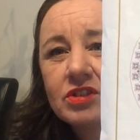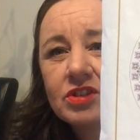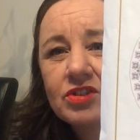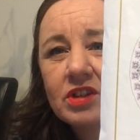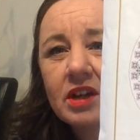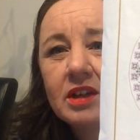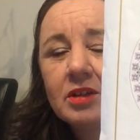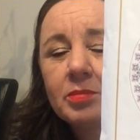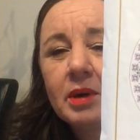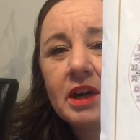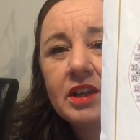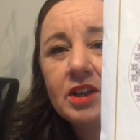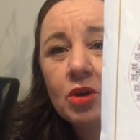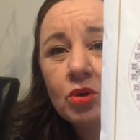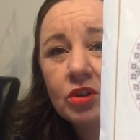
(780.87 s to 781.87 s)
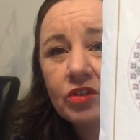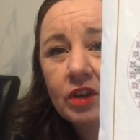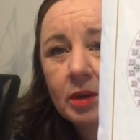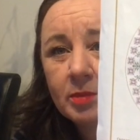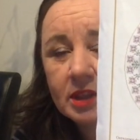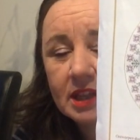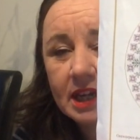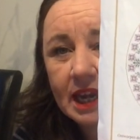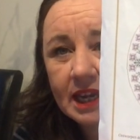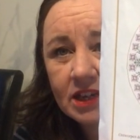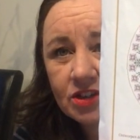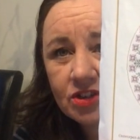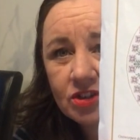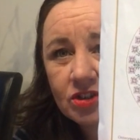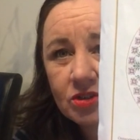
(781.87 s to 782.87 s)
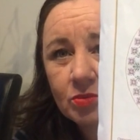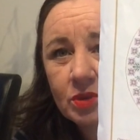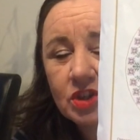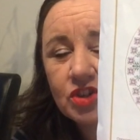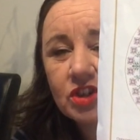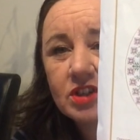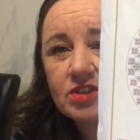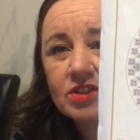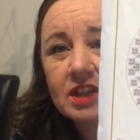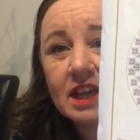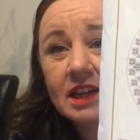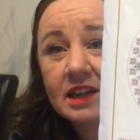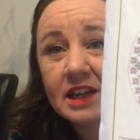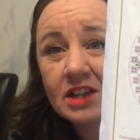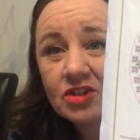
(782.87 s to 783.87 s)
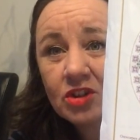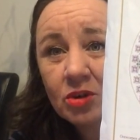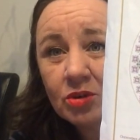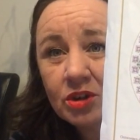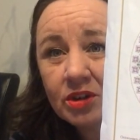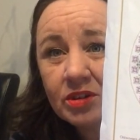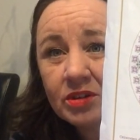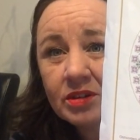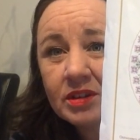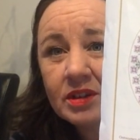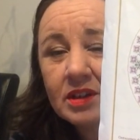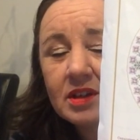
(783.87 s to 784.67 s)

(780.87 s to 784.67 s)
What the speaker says: designed by Joke Trebbe de Nijs, which is the LNS owner